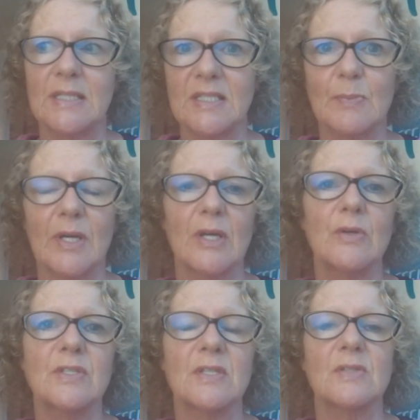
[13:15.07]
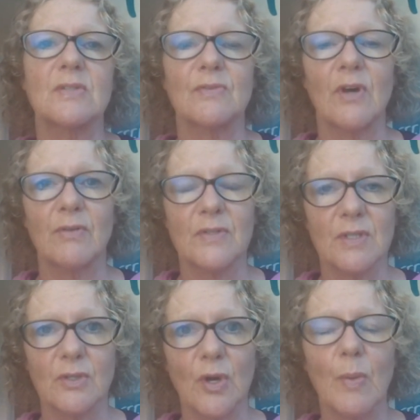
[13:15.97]
dysbiosis as far as
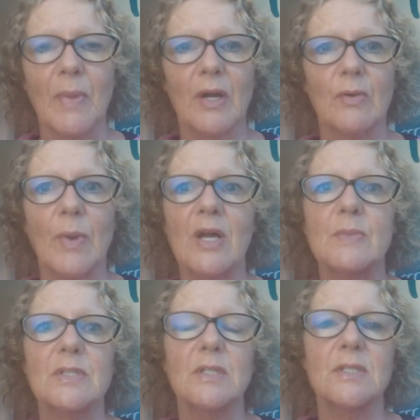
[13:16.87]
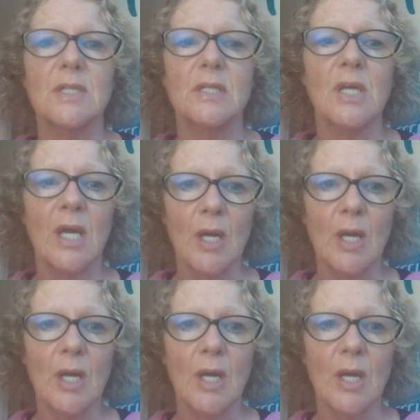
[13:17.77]
the gut microbiome is concerned,